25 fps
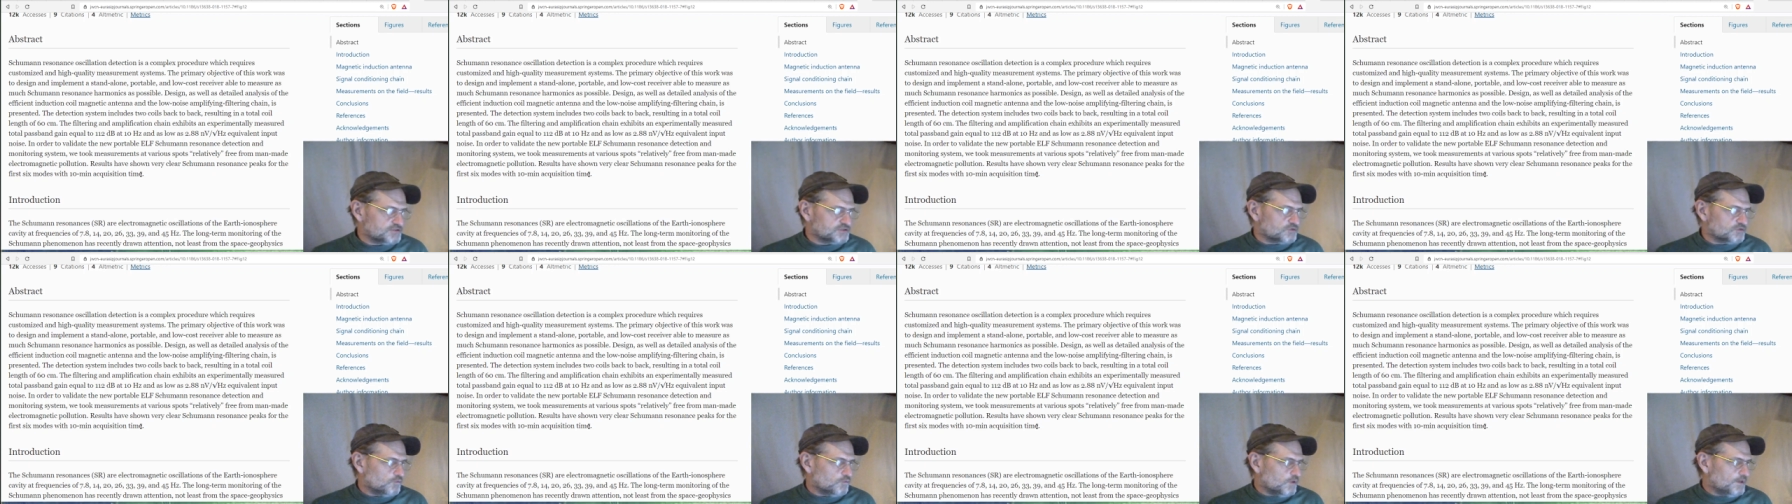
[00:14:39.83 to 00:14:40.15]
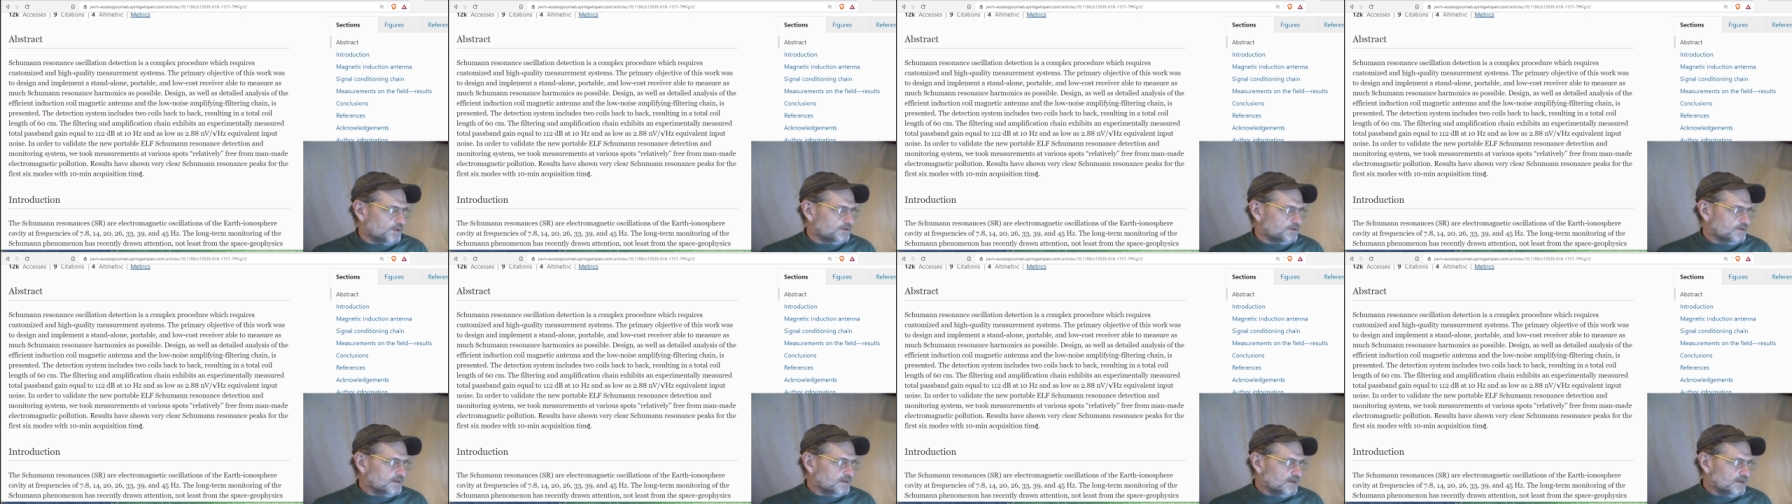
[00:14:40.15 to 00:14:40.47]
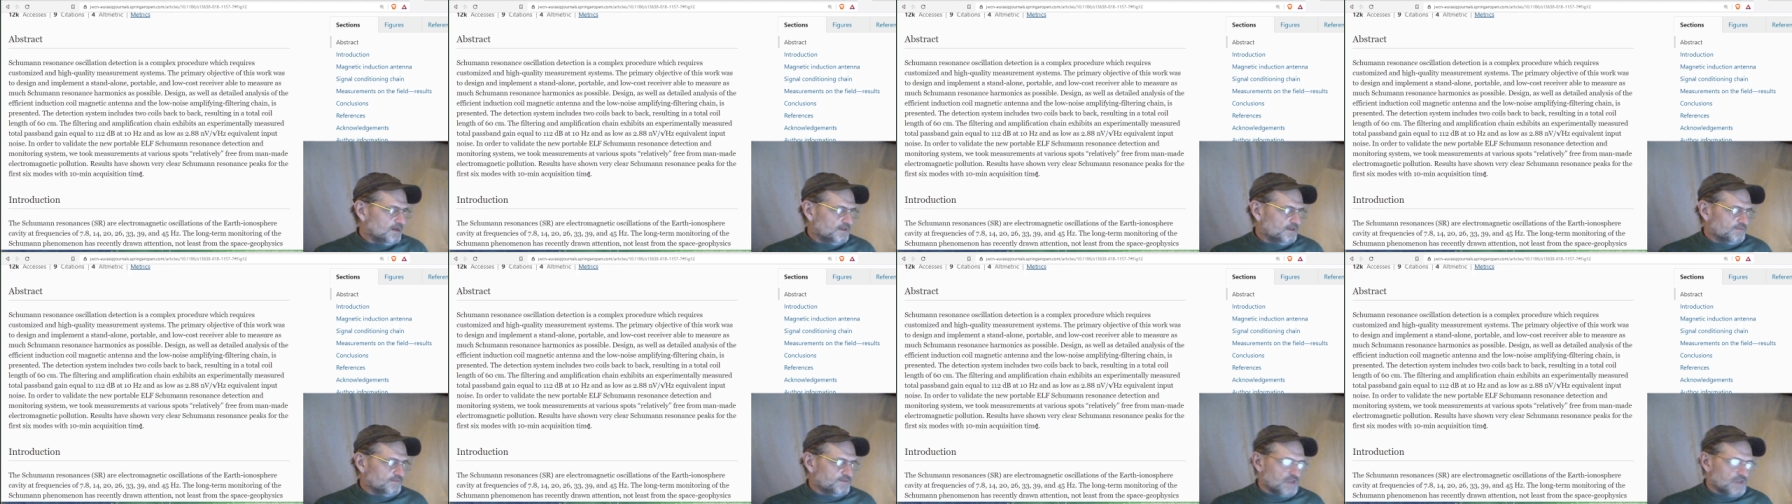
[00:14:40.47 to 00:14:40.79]
to what
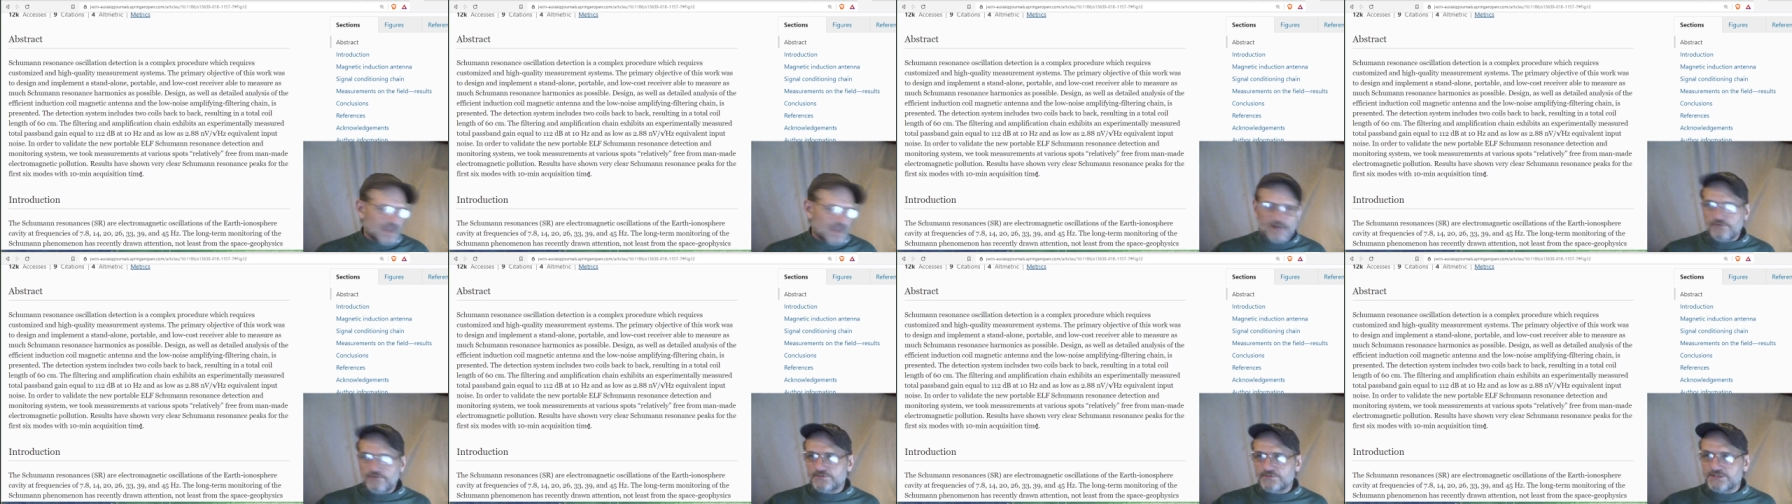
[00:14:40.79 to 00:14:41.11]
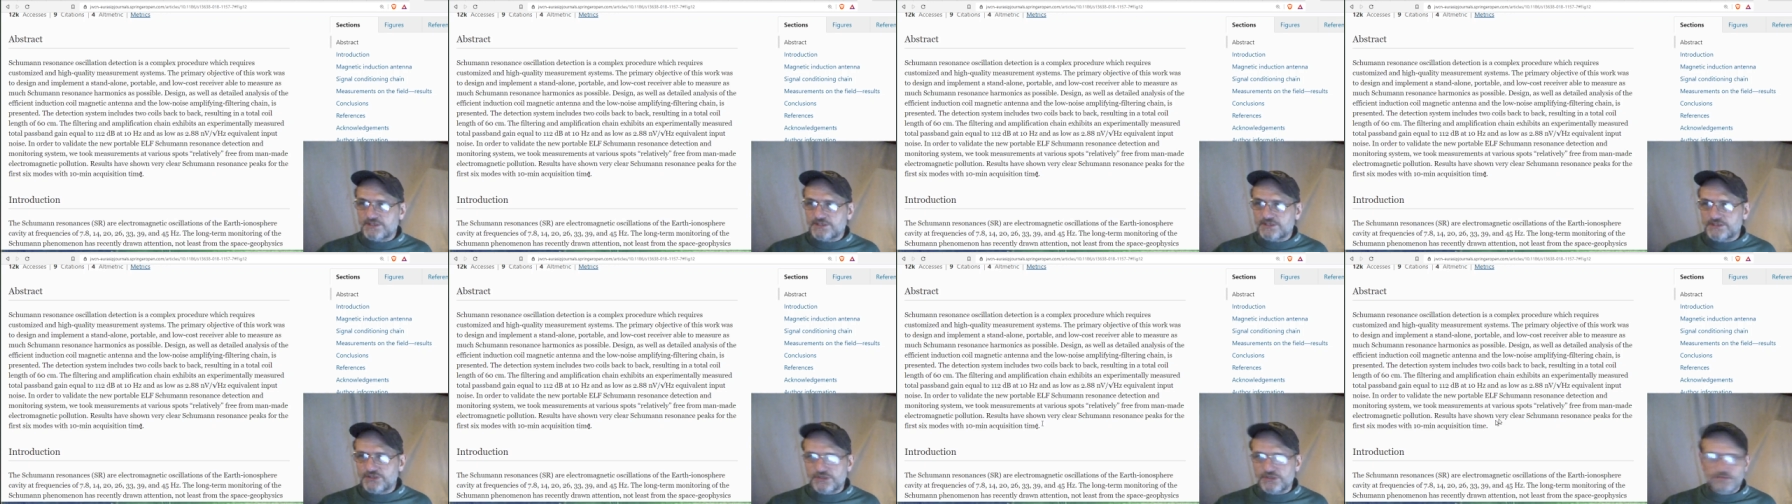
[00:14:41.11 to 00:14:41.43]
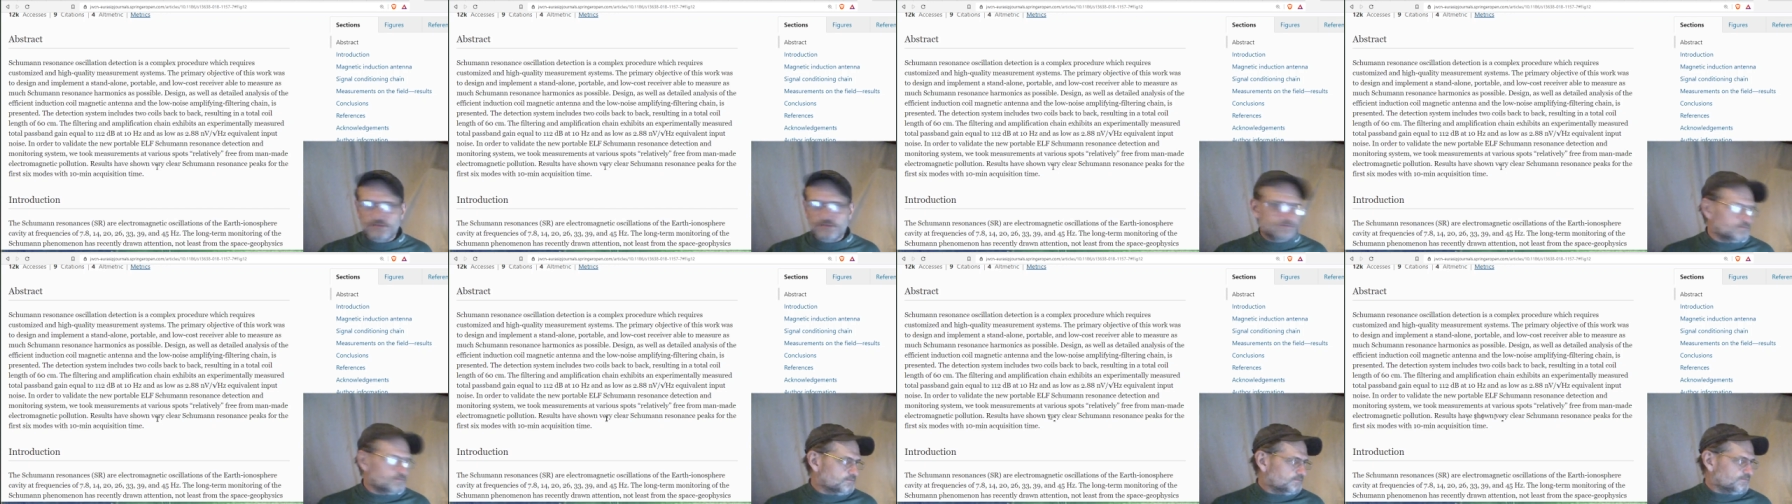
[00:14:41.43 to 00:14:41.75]
the
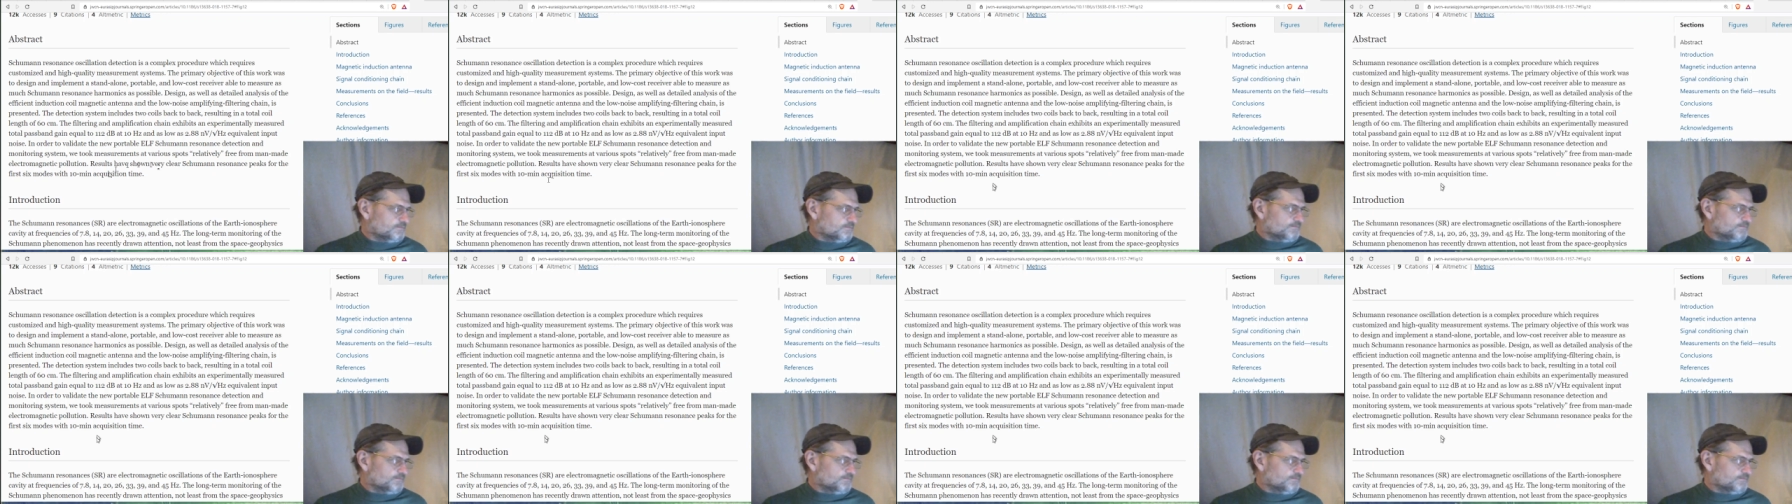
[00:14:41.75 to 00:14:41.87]
acquisition